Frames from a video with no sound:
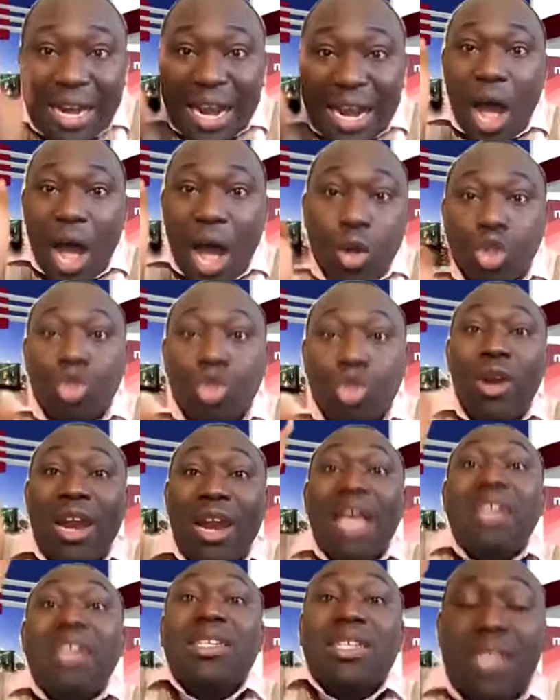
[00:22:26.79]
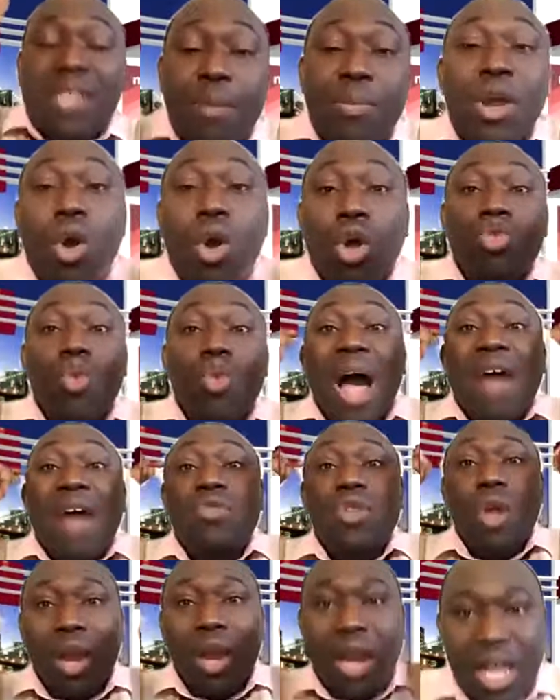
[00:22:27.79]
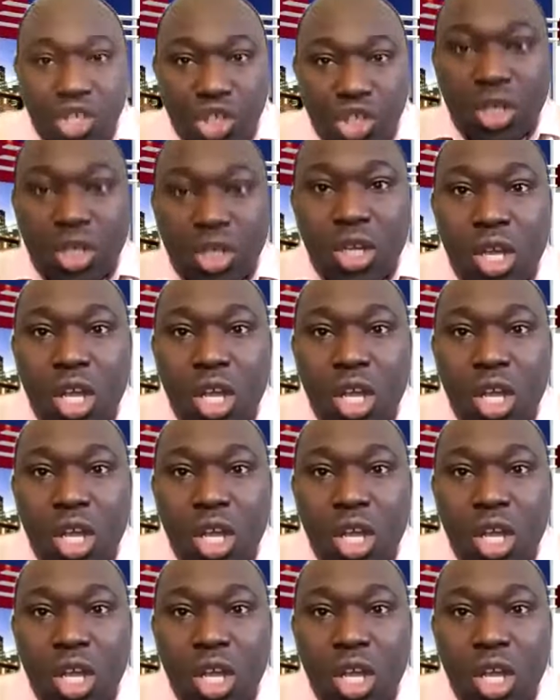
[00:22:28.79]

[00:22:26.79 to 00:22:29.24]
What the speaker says: now to legislate because you have knowledge.